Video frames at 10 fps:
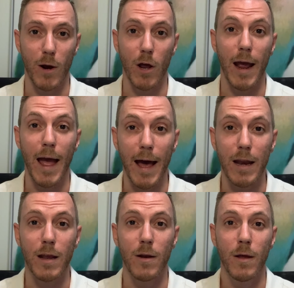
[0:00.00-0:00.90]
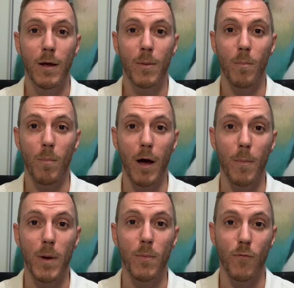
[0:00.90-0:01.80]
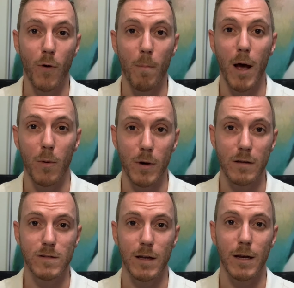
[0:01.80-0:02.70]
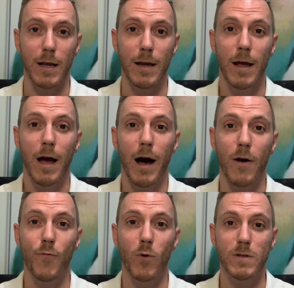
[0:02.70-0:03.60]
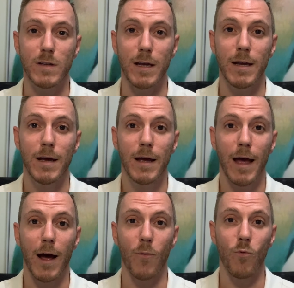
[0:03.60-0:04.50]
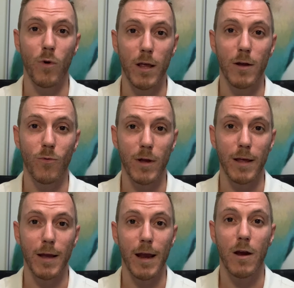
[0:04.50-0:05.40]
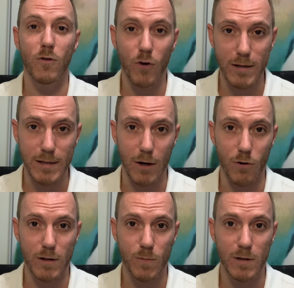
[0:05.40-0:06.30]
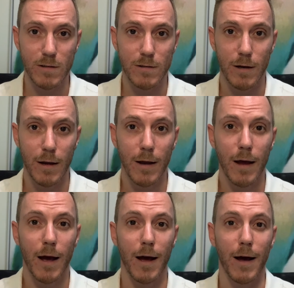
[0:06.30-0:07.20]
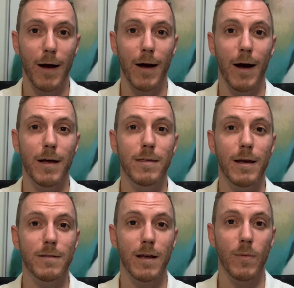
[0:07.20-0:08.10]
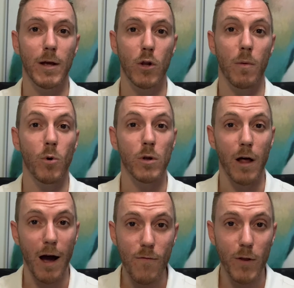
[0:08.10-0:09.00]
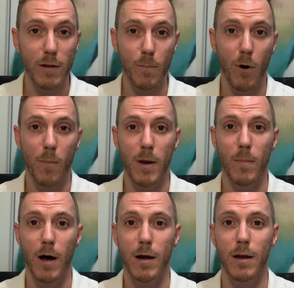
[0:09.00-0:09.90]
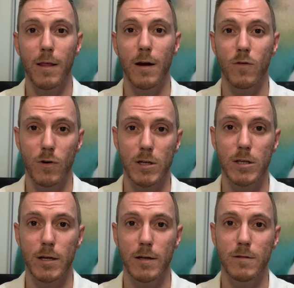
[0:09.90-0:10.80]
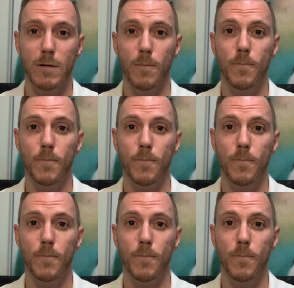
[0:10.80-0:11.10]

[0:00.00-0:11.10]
going to add in people from Melbourne and Sydney, I foresee a really, really interesting Christmas. I think it's going to be a lot more lively in the property market than it traditionally is.